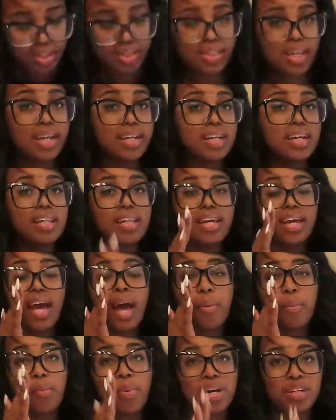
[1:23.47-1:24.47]
technically,
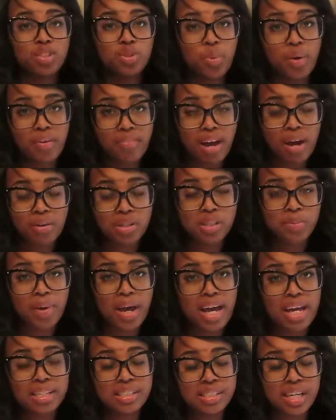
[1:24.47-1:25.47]
I'm about 12 hours
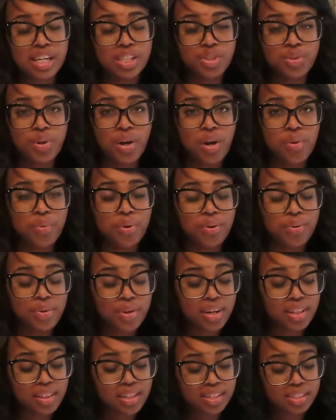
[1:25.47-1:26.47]
behind schedule on
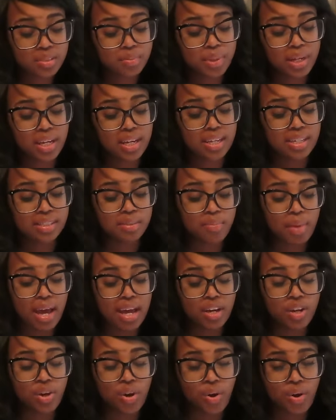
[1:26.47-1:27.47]
recording this because
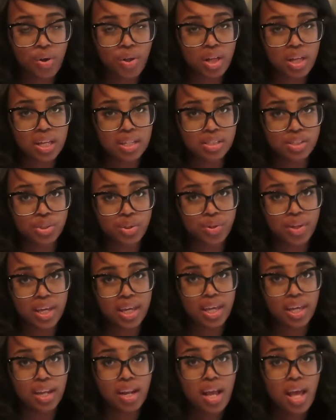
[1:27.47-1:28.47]
my goal is to
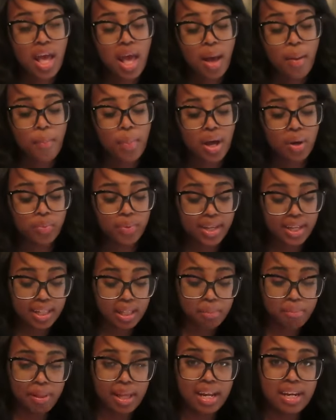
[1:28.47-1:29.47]
get my
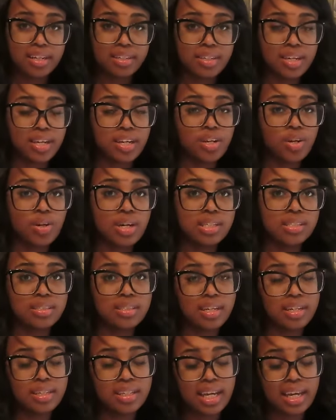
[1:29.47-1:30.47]
weekly planning done on
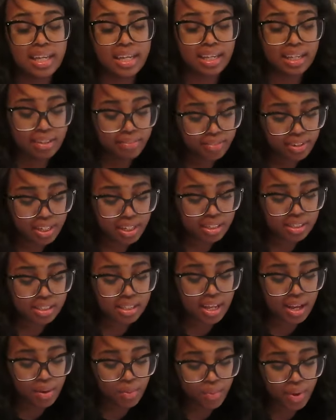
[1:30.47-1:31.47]
Sunday evenings.
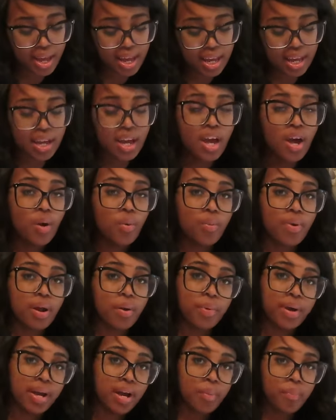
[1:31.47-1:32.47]
That way, when
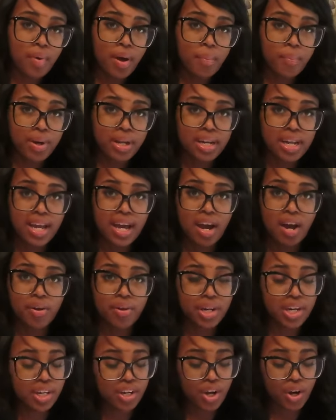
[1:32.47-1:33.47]
I wake up on Monday, I
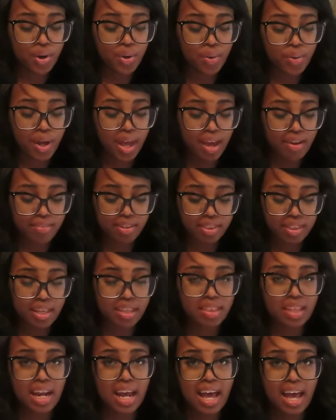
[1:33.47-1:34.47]
already know
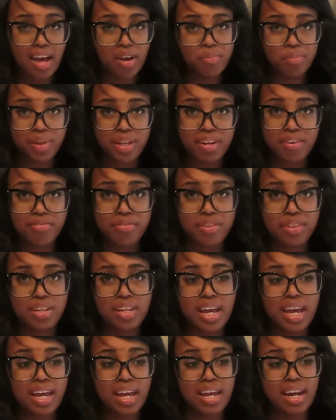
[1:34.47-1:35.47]
everything that I have planned for the
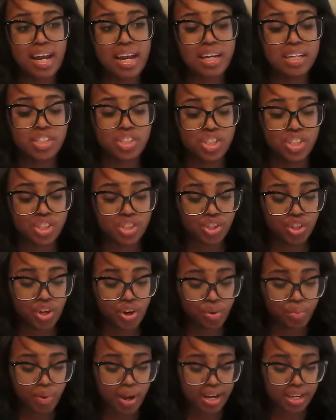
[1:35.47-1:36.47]
day and I can just
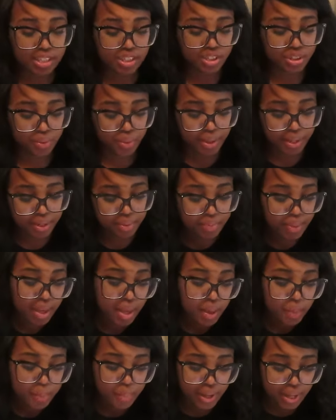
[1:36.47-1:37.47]
go right into it.
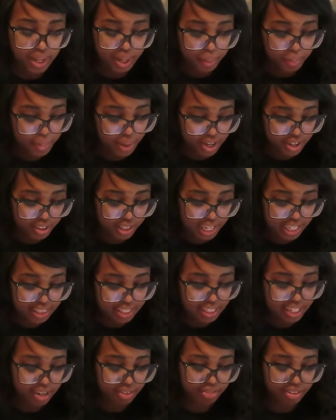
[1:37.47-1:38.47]
But better late
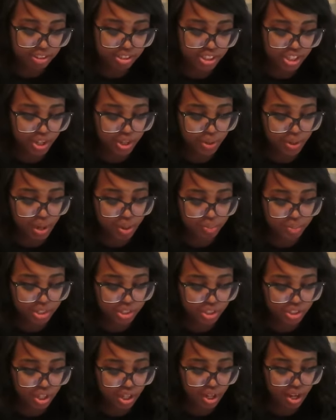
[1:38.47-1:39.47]
than never. So I'm going
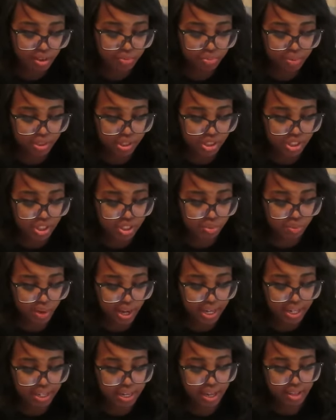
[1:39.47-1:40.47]
to start off with just
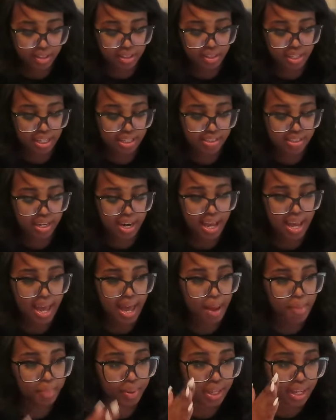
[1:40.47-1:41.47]
writing down the things that I
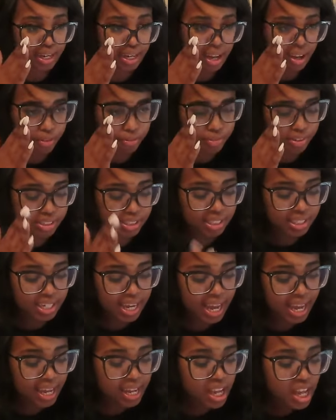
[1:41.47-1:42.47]
have planned out for
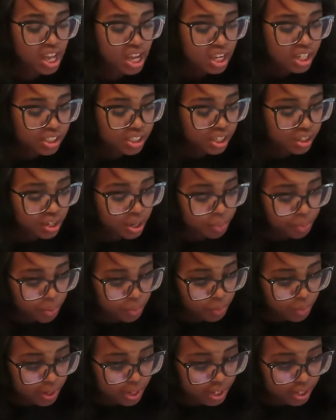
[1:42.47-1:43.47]
today. So number
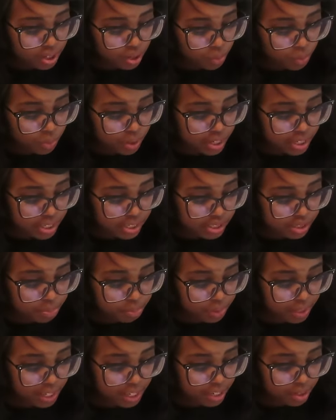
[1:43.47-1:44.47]
one was
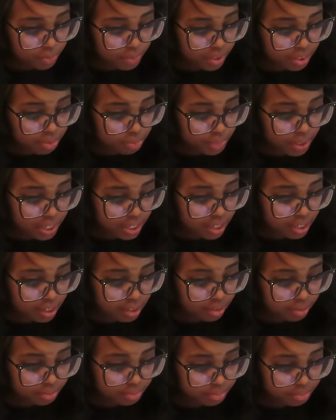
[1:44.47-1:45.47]
plan with
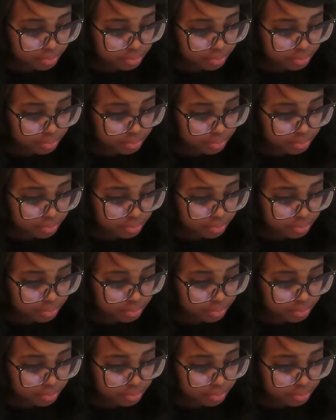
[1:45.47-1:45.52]
me